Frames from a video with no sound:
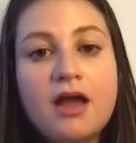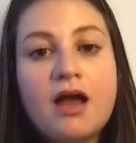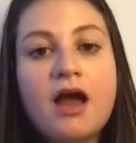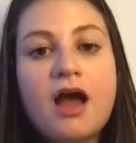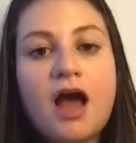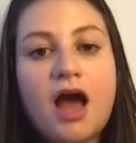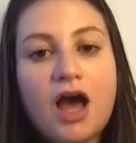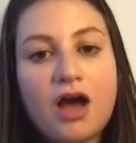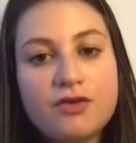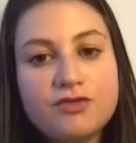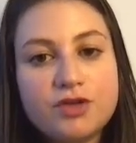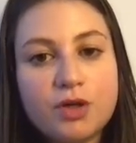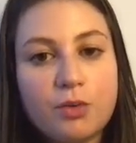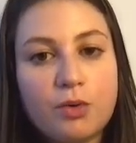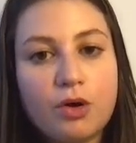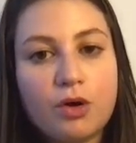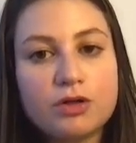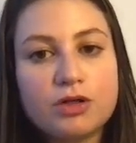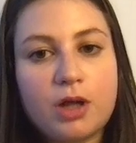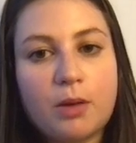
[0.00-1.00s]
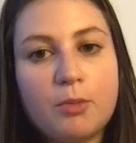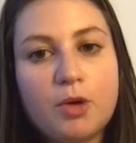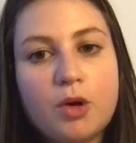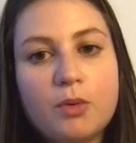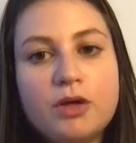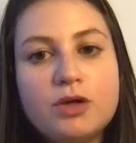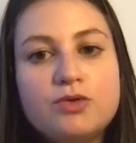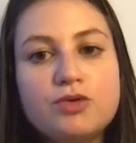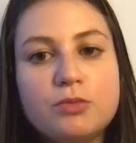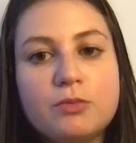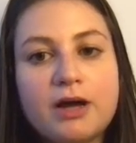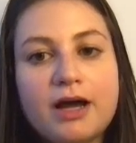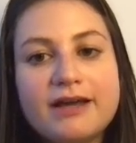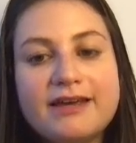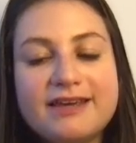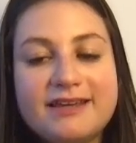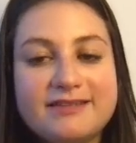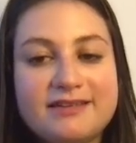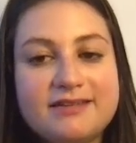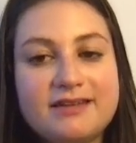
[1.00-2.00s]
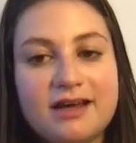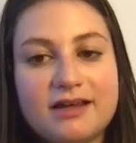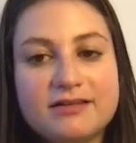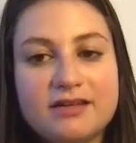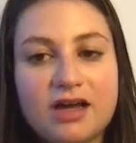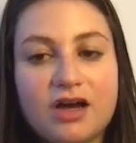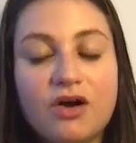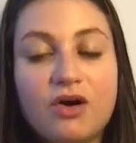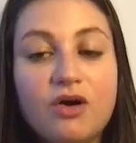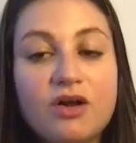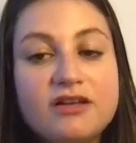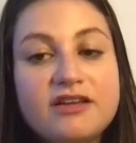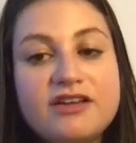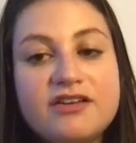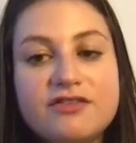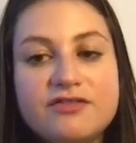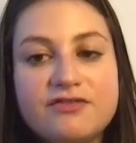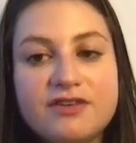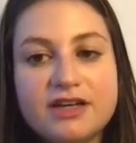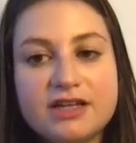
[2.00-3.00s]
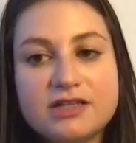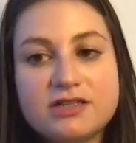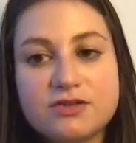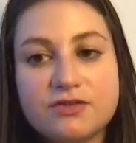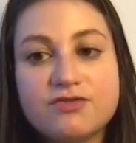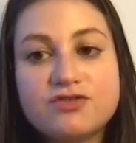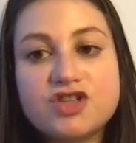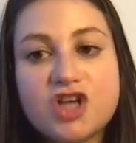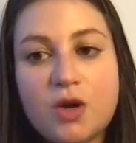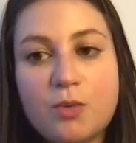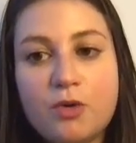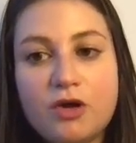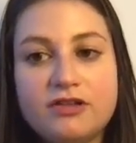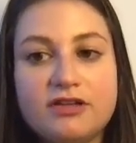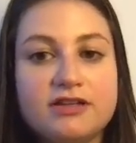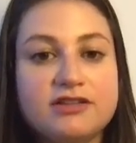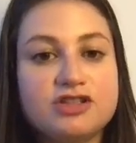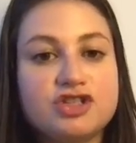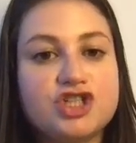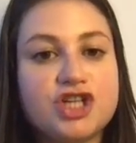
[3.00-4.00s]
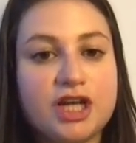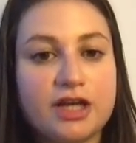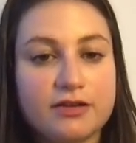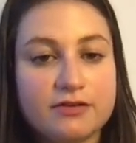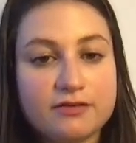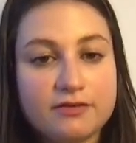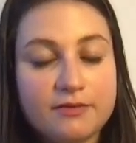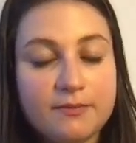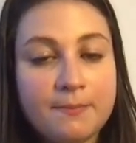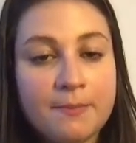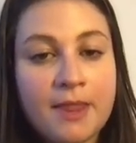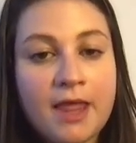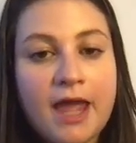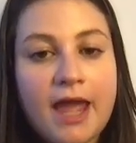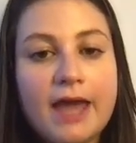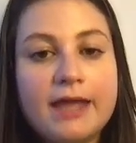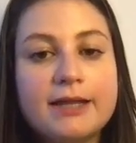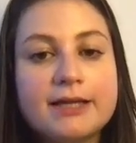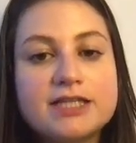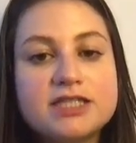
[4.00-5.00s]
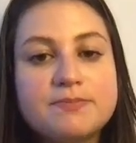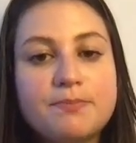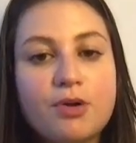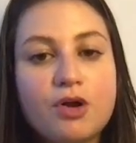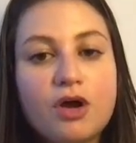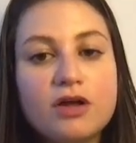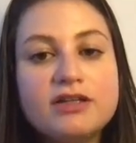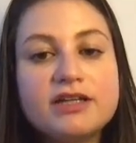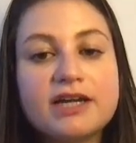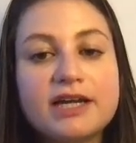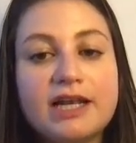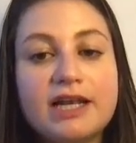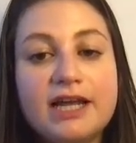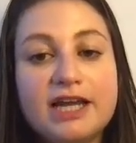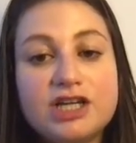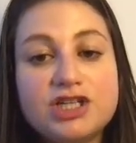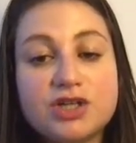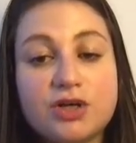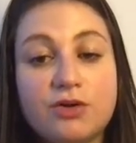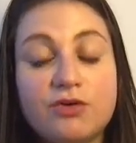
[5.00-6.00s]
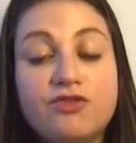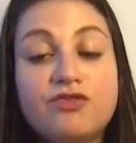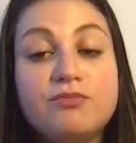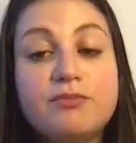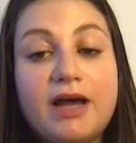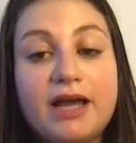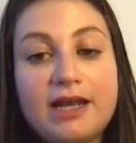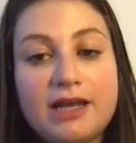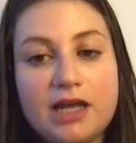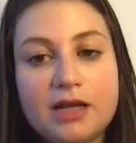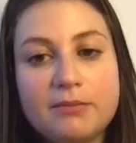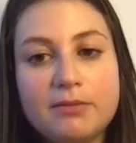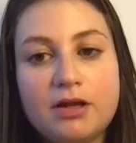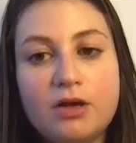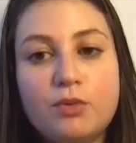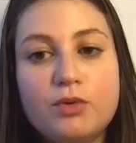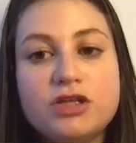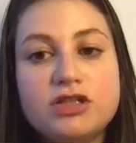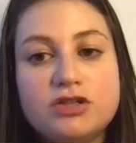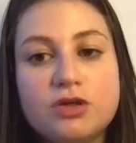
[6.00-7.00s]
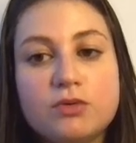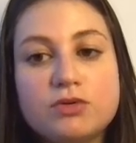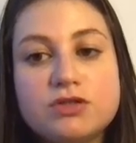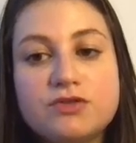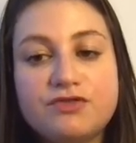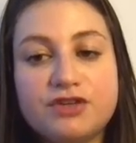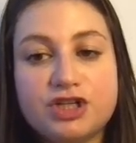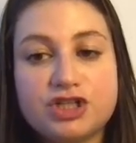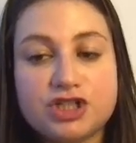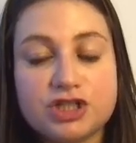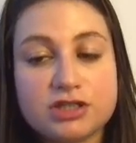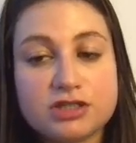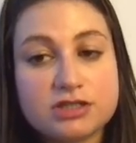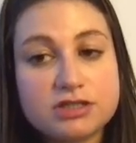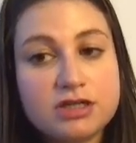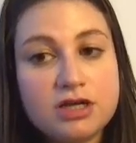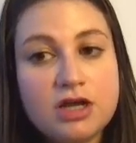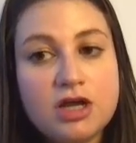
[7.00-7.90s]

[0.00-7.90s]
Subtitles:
Afterward, I'm going to mark in the data all the events of someone that churned and explore the relation of my label with those features.